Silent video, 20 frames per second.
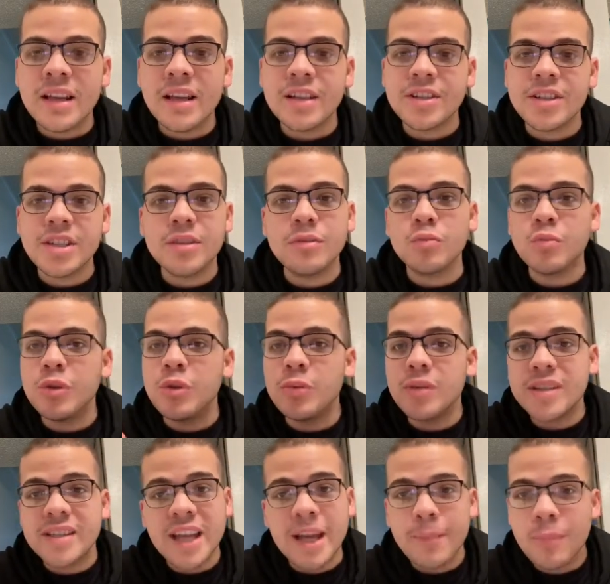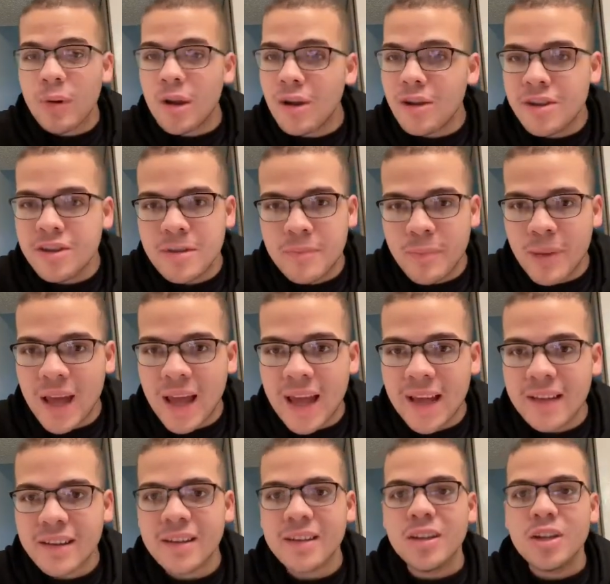We do a taper out in the
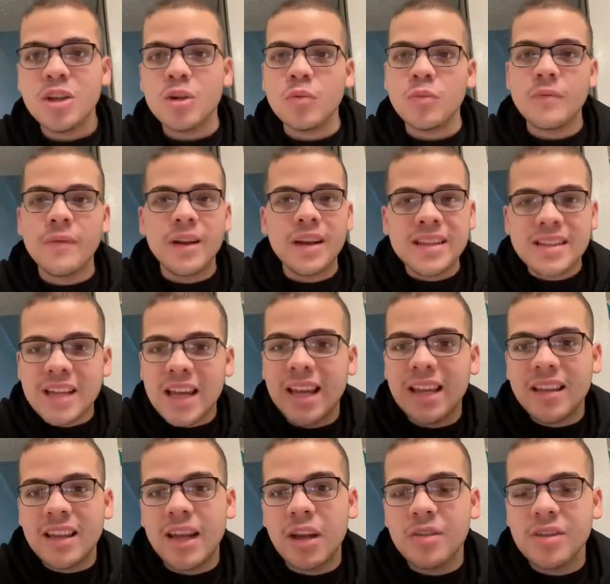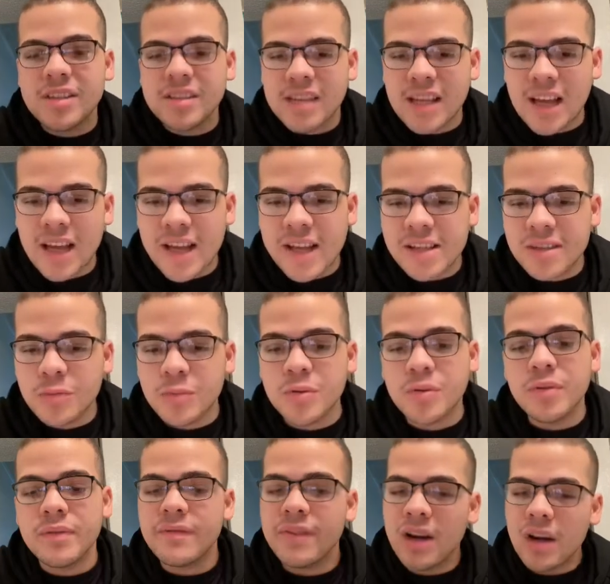back, very tight and light on the sides. We
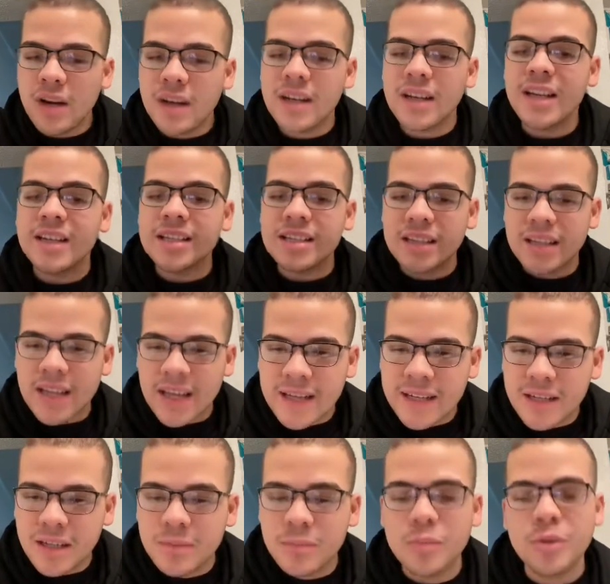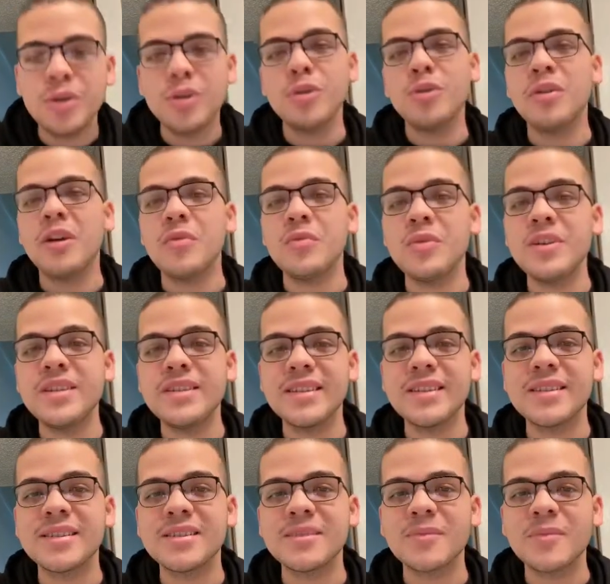do a very nice lineup, and
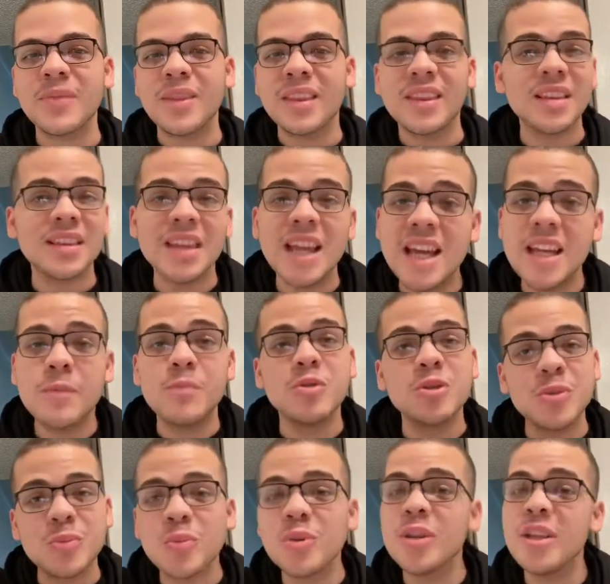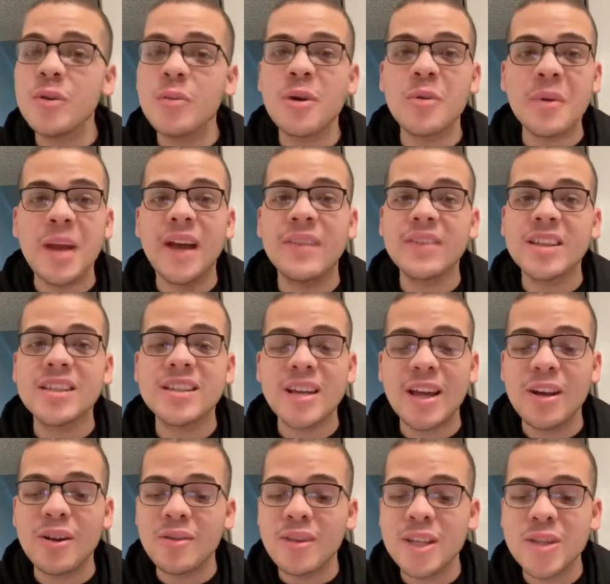the lineup is really where we have to
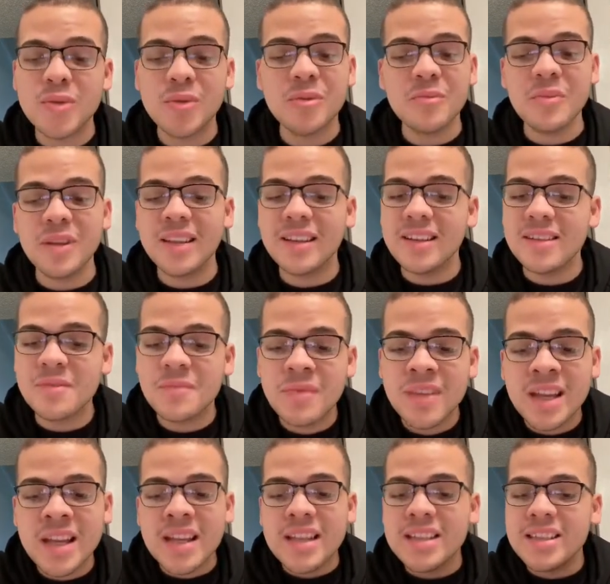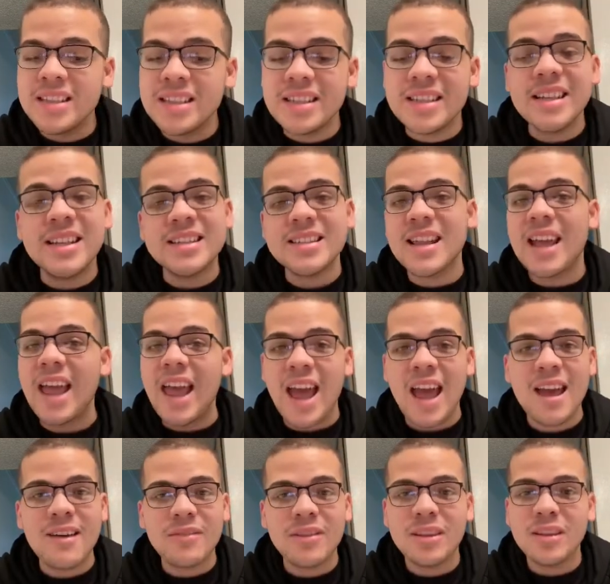shine on this one, because she does not
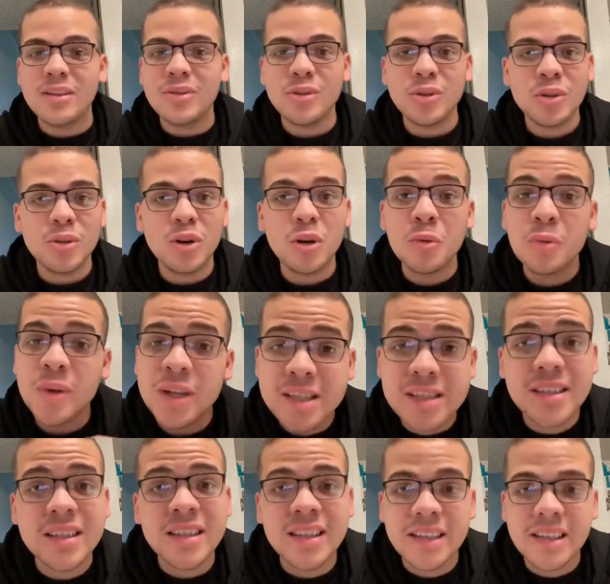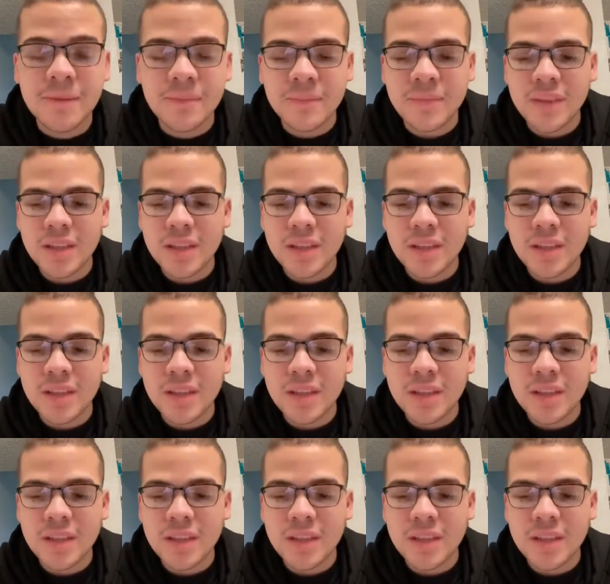have it, originally.